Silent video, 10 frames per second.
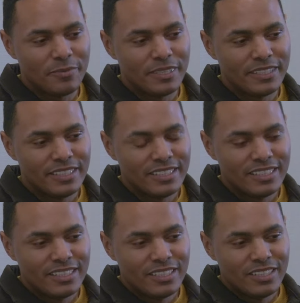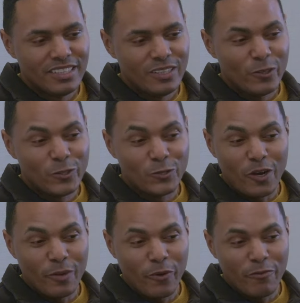But the
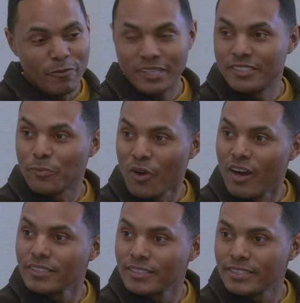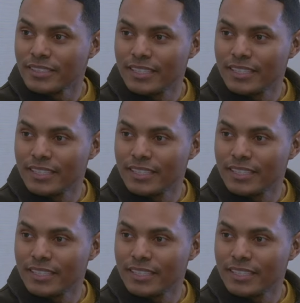starting point for me is the Bronx.